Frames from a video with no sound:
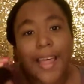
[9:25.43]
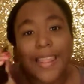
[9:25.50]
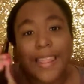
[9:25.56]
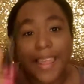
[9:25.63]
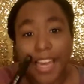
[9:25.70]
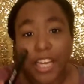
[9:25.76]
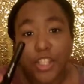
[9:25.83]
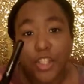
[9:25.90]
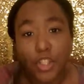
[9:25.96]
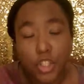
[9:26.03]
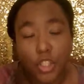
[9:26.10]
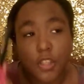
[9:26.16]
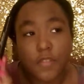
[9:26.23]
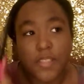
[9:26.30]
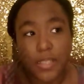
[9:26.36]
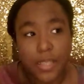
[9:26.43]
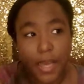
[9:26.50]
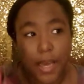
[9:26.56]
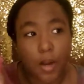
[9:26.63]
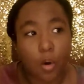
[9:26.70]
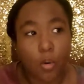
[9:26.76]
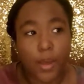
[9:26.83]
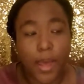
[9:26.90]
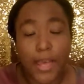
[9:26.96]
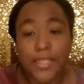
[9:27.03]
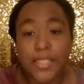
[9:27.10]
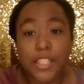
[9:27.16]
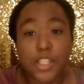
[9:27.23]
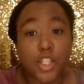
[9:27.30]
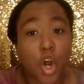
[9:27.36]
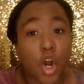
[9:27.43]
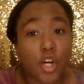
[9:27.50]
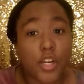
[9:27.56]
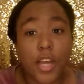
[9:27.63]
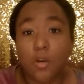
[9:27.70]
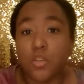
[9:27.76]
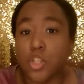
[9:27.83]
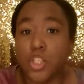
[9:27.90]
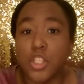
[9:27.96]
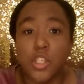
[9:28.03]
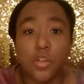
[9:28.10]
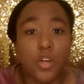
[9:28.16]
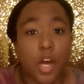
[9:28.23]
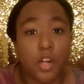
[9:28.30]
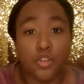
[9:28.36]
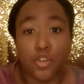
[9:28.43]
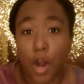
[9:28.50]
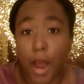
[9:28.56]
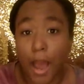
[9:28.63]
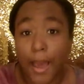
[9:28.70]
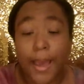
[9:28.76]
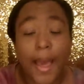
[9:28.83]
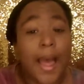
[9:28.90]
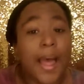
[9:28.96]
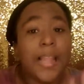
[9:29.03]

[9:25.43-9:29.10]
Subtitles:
They should have said, okay, since her nails are still not dry,